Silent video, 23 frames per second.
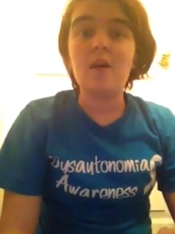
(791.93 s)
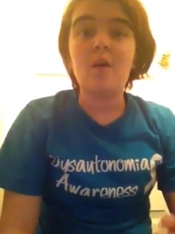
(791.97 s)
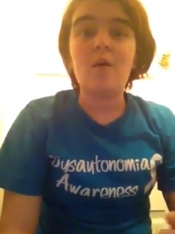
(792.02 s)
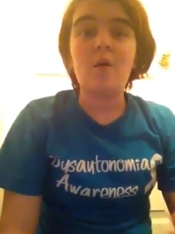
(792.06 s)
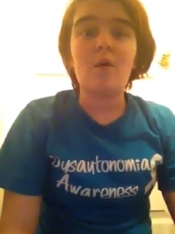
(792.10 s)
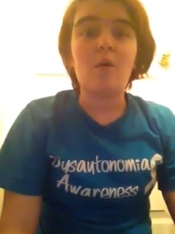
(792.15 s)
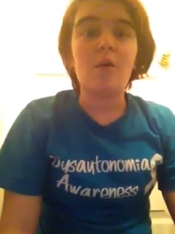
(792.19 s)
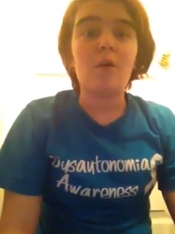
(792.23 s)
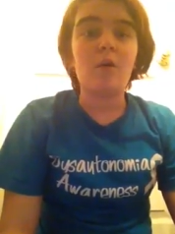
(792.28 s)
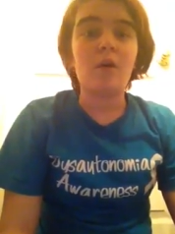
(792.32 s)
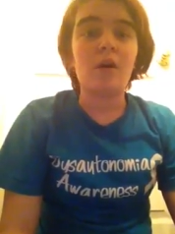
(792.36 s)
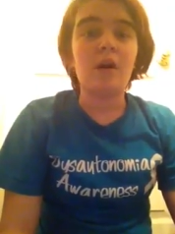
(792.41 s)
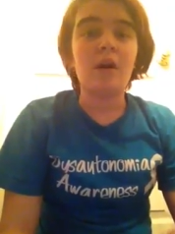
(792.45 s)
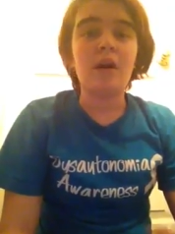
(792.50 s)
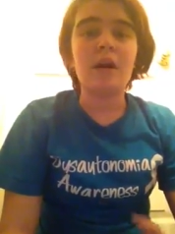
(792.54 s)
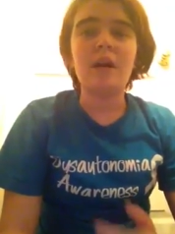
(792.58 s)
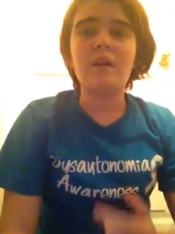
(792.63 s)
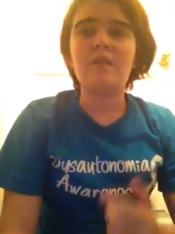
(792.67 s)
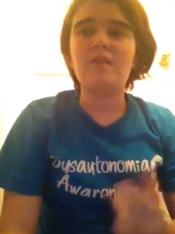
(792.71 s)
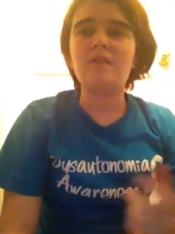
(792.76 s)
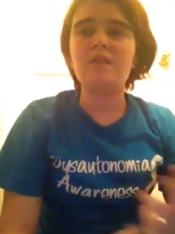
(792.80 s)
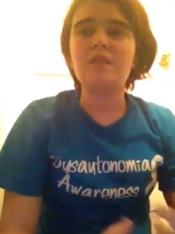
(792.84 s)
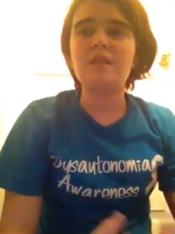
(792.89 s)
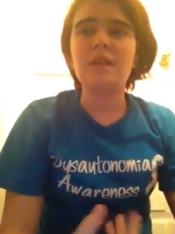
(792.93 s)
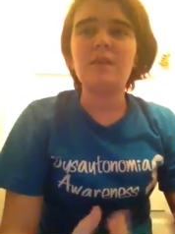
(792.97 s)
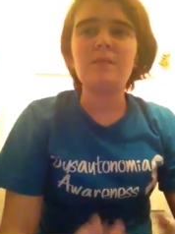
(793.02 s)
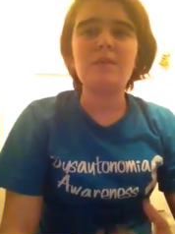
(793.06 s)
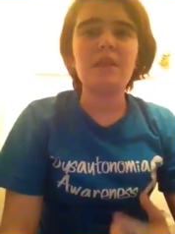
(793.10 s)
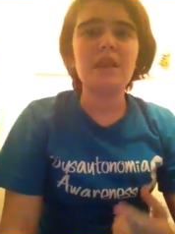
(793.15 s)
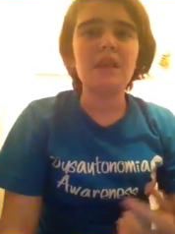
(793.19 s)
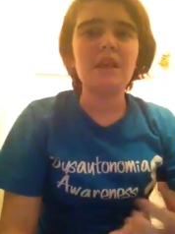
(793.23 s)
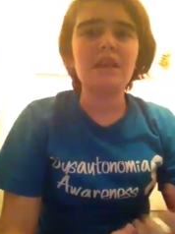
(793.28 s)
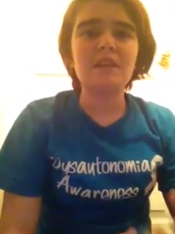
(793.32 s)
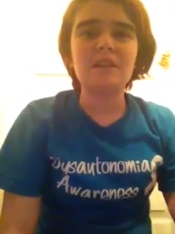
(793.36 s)
Or if
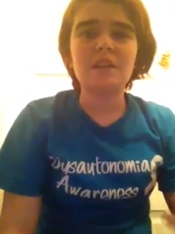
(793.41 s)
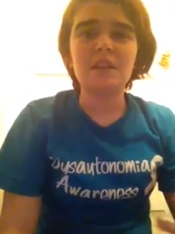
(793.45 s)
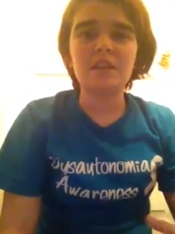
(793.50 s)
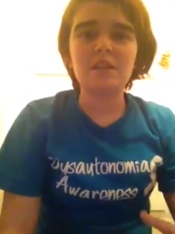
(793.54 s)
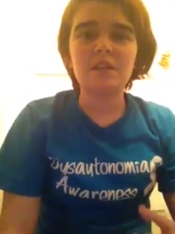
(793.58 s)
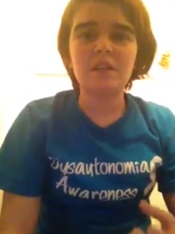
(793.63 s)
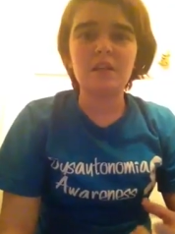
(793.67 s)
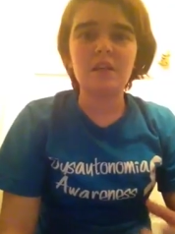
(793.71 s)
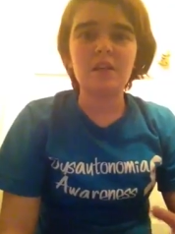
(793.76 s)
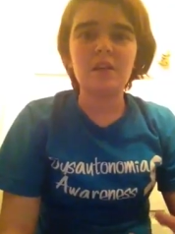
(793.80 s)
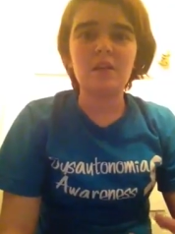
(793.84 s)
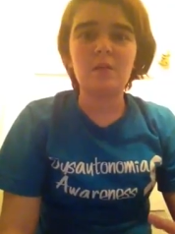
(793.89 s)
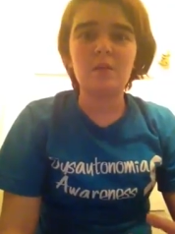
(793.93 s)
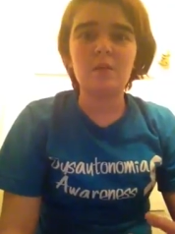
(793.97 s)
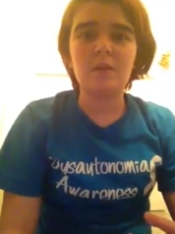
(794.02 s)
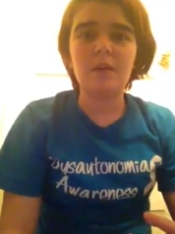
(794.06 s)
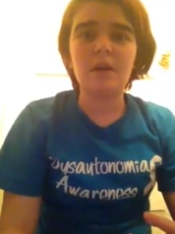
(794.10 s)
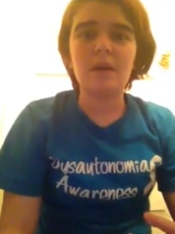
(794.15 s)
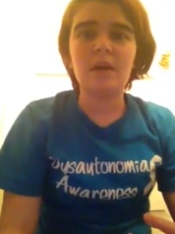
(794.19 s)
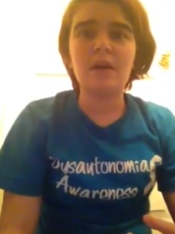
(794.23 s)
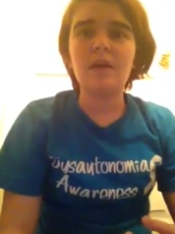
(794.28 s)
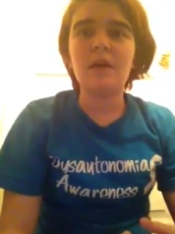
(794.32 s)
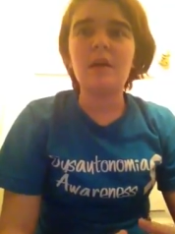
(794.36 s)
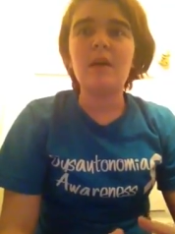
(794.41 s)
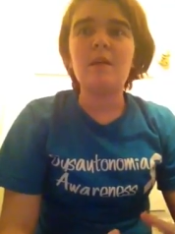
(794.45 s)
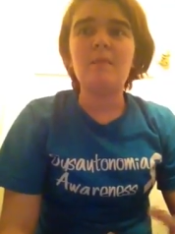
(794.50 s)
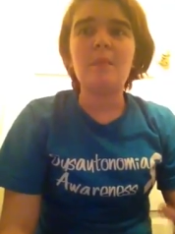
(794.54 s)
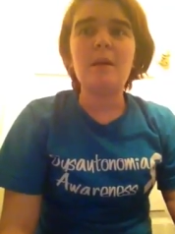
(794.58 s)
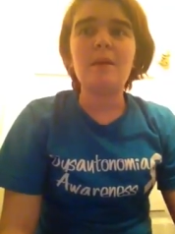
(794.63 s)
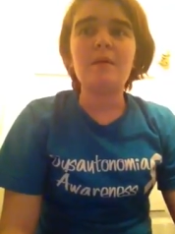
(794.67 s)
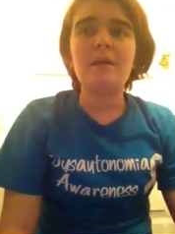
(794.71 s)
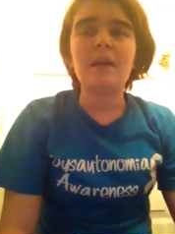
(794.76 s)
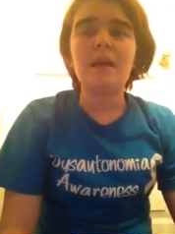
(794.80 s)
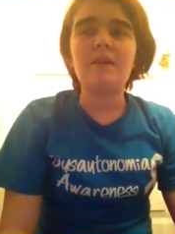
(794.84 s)
something is just a little bit,
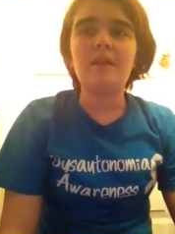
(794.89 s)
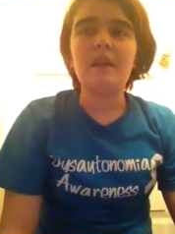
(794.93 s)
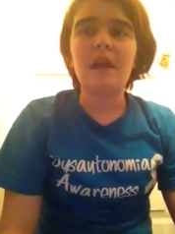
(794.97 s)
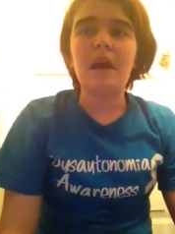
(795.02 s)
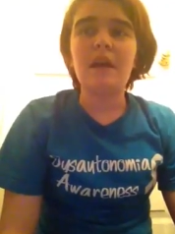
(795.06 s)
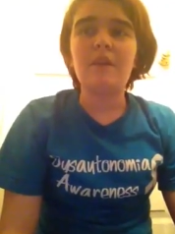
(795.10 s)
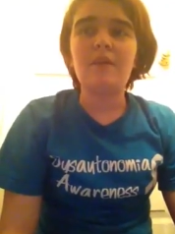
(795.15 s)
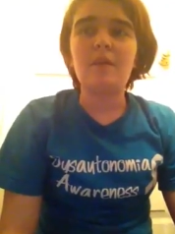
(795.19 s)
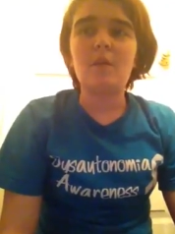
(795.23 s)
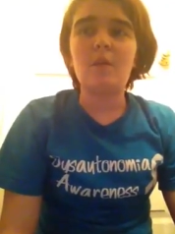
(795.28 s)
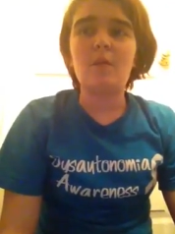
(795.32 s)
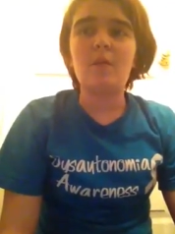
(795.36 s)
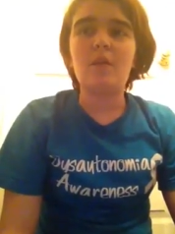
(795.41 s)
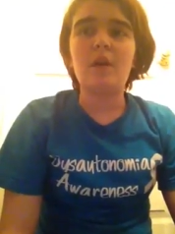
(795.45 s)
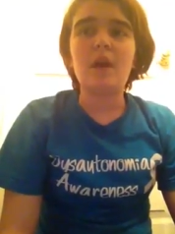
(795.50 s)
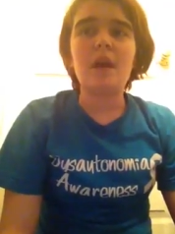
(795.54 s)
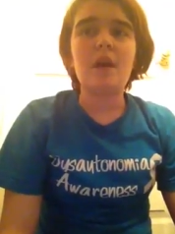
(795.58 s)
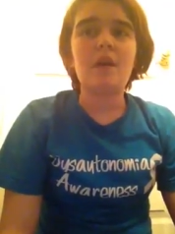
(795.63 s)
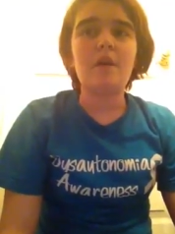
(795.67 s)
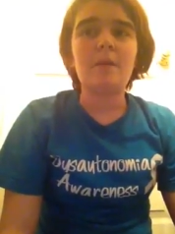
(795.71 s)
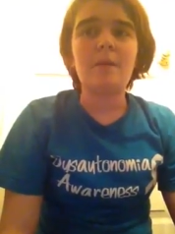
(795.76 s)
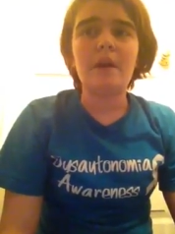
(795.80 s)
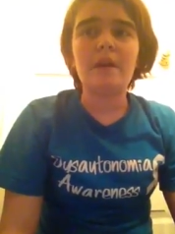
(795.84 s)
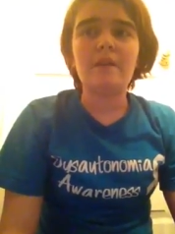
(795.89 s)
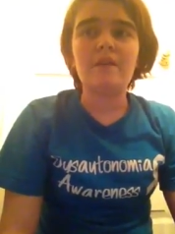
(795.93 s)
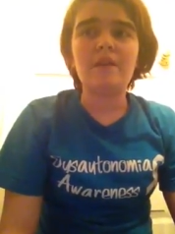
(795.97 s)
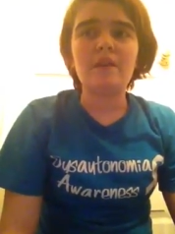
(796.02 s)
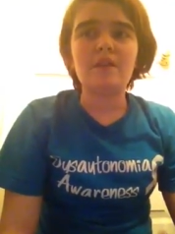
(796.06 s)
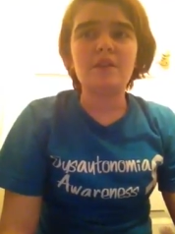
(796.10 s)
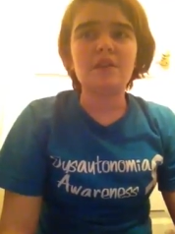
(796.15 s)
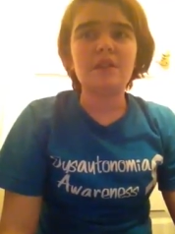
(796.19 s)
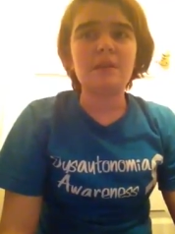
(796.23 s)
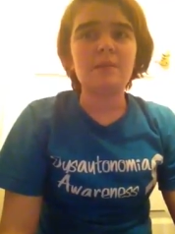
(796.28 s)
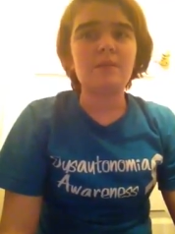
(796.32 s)
maybe not even out of the ordinary, but if
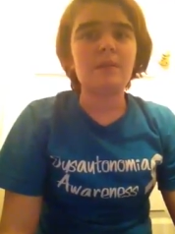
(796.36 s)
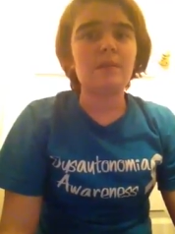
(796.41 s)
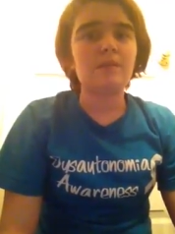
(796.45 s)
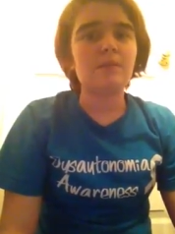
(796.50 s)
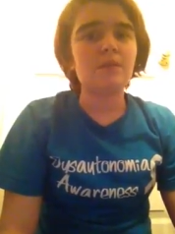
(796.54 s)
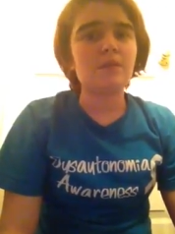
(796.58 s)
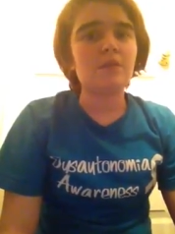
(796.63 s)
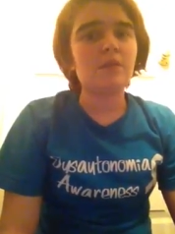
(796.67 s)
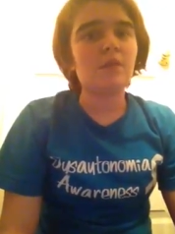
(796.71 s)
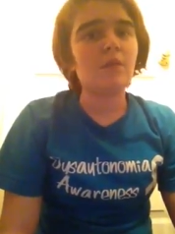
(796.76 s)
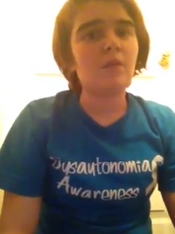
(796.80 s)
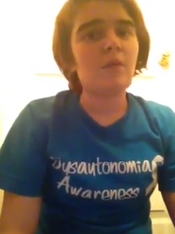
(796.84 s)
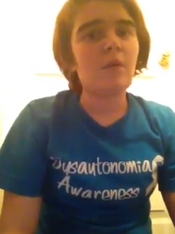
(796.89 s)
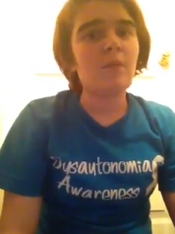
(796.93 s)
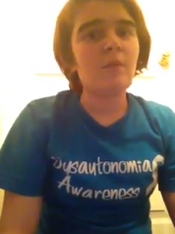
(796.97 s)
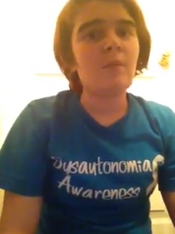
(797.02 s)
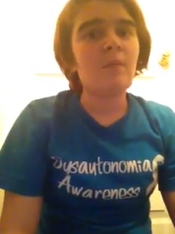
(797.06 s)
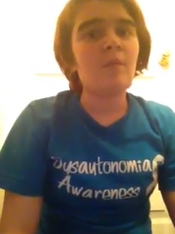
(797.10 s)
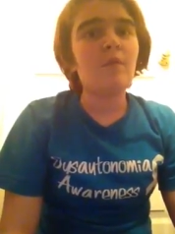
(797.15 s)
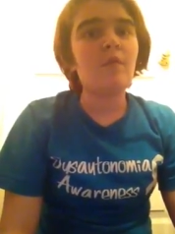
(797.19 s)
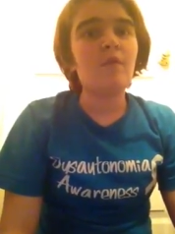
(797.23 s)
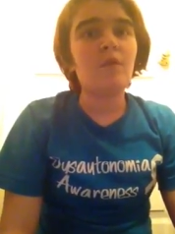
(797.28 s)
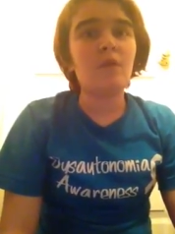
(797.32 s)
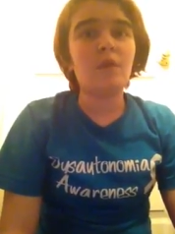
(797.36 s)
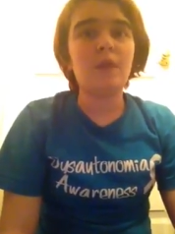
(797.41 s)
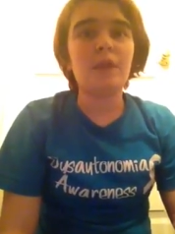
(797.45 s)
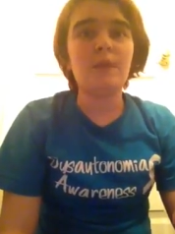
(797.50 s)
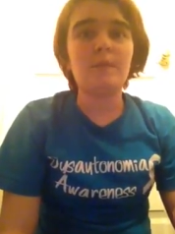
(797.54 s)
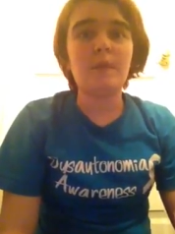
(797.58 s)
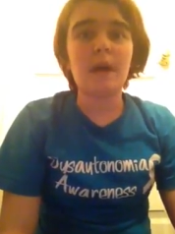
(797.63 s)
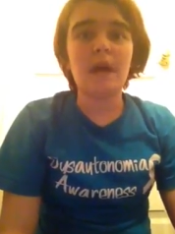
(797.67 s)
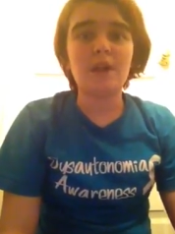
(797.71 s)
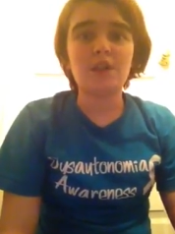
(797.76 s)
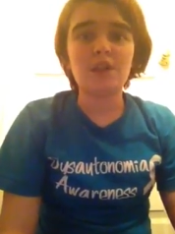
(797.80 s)
their symptoms don't fully
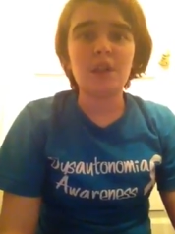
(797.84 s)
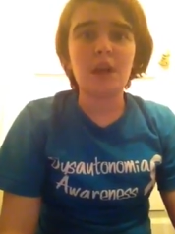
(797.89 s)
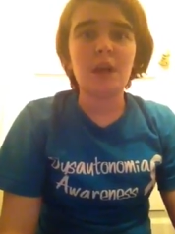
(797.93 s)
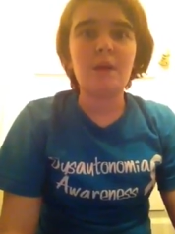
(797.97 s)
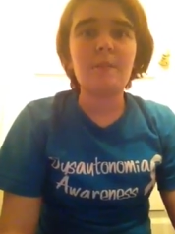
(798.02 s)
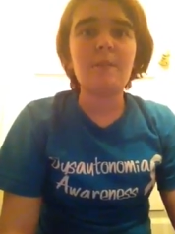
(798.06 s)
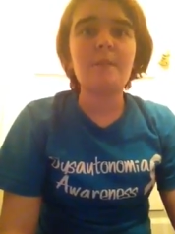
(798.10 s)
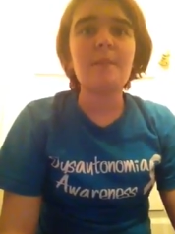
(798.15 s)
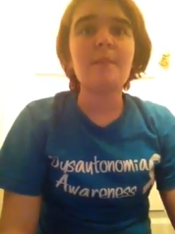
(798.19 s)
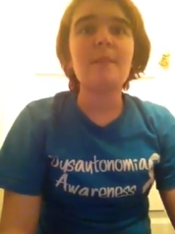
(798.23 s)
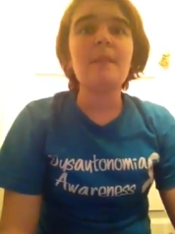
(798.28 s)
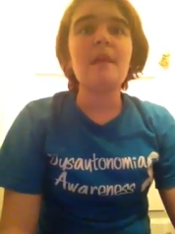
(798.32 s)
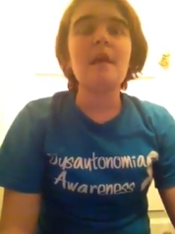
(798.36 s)
match up,